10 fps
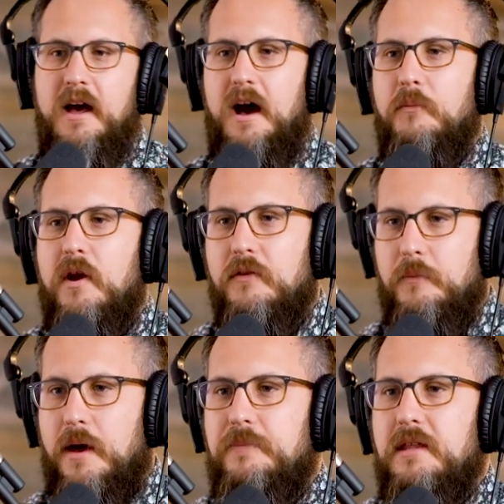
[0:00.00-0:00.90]
Um, whatever it
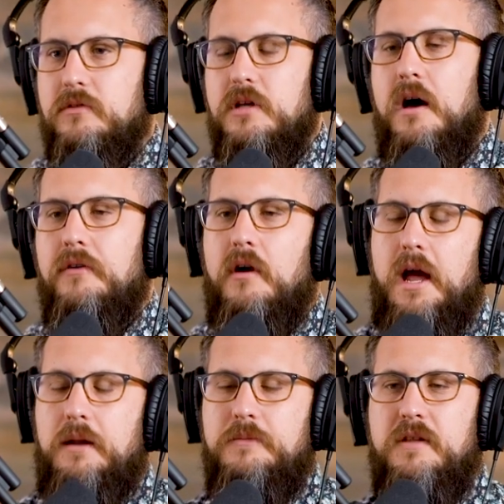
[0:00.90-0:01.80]
might be, those other
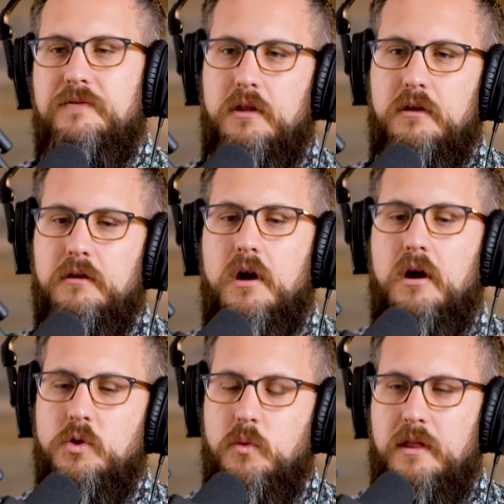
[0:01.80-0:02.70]
items that fill out your
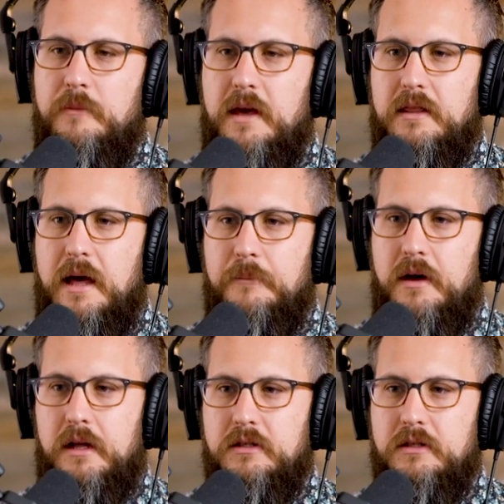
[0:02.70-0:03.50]
cars where they make that money.